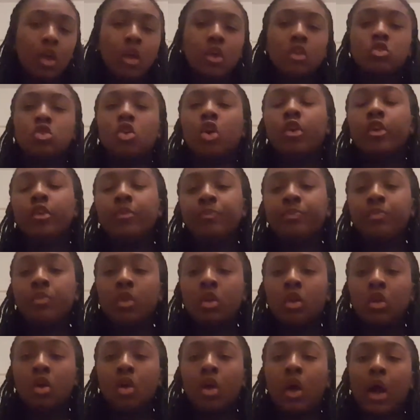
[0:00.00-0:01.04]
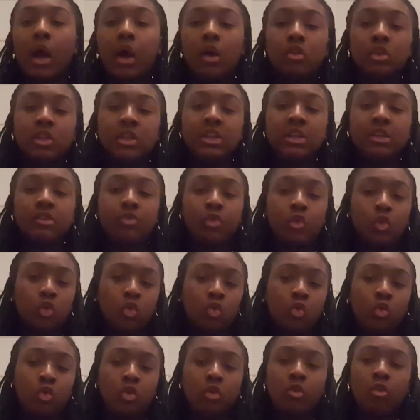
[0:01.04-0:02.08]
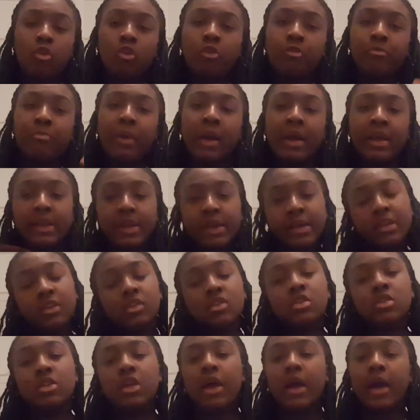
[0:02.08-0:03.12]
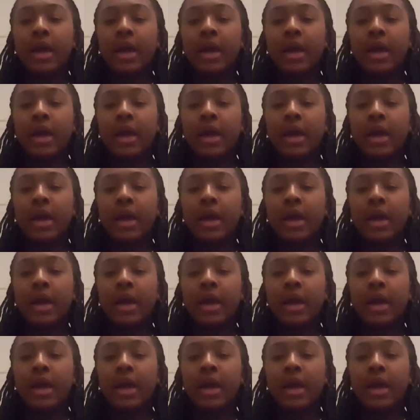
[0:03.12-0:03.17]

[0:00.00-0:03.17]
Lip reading: So I'll leave all of my links